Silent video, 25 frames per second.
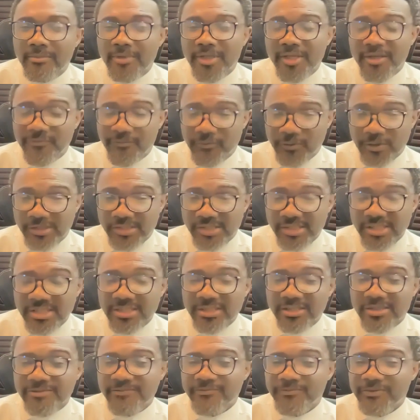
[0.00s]
if you're seeing
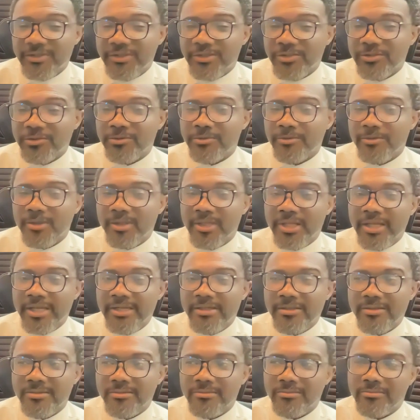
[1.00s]
this video,
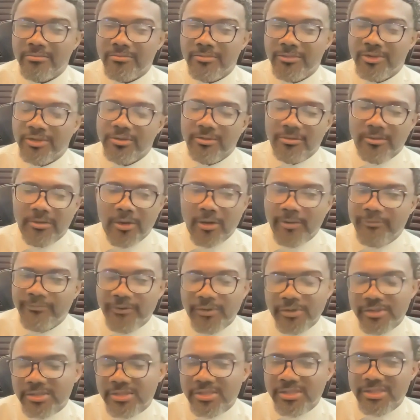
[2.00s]
then,
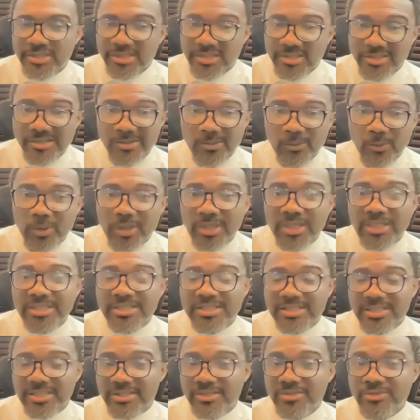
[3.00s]
obviously season one and
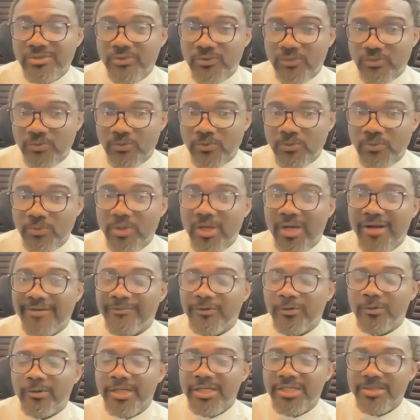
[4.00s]
season two have
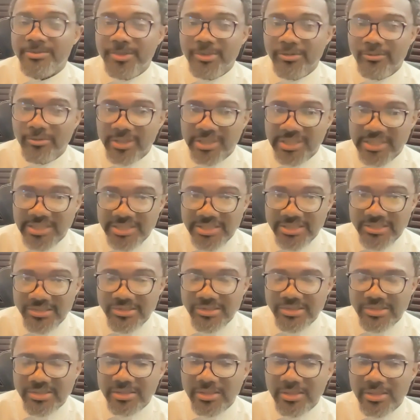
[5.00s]
already been
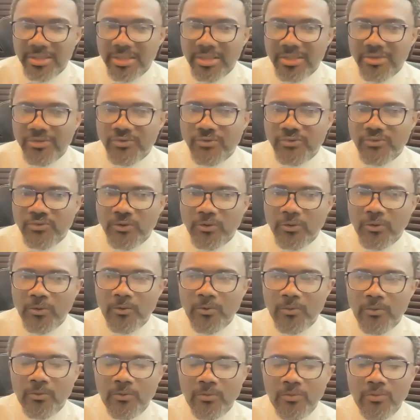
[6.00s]
released.
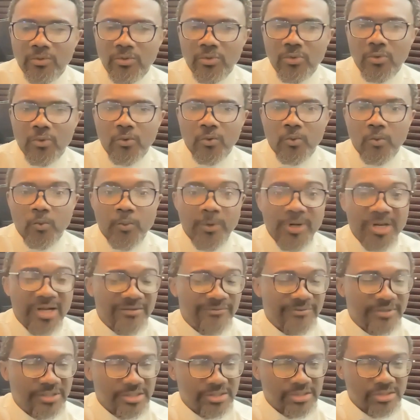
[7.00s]
So we
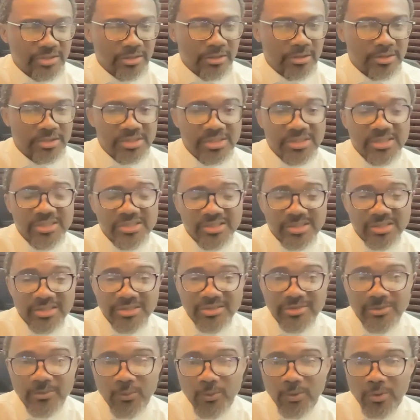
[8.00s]
have discussed in
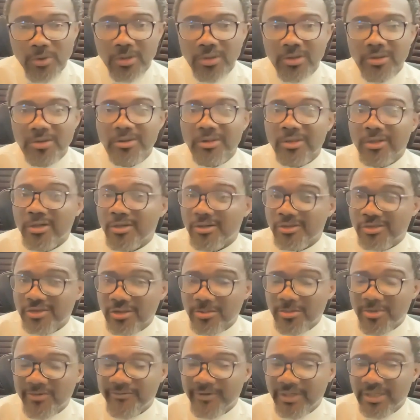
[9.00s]
season one,
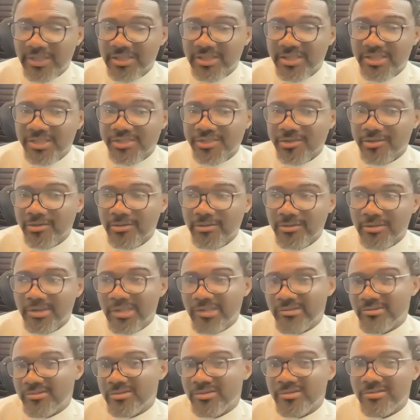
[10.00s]
customer validation.
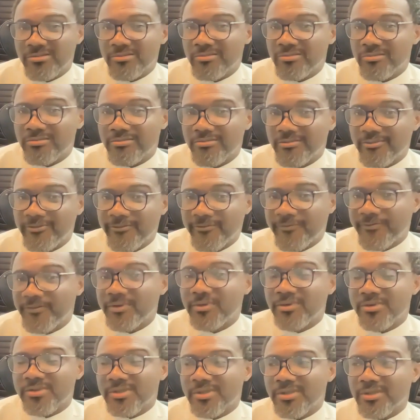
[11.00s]
How do you
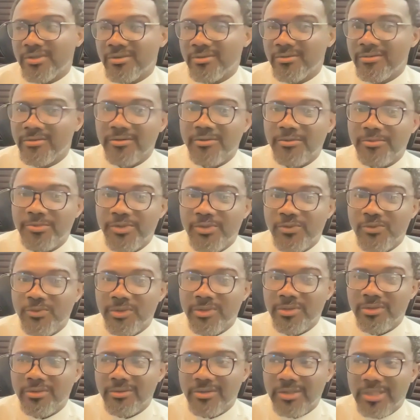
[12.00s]
filter,
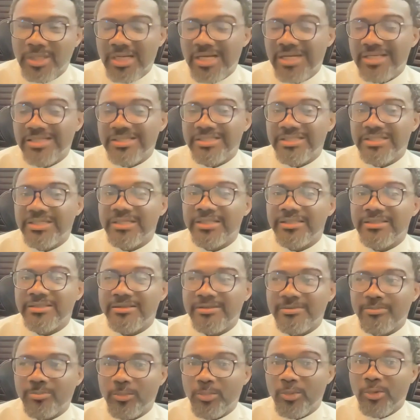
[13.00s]
between
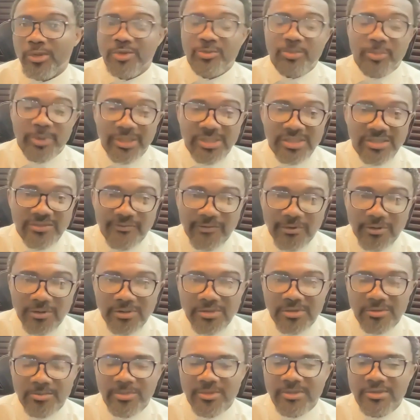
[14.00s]
candidates, prospective
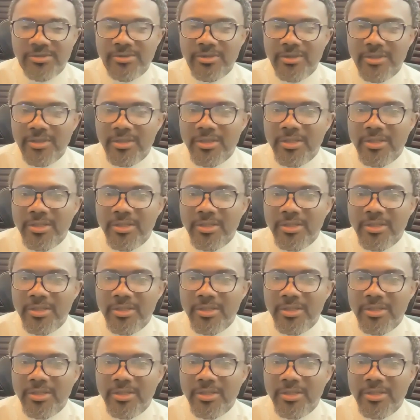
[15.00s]
customers?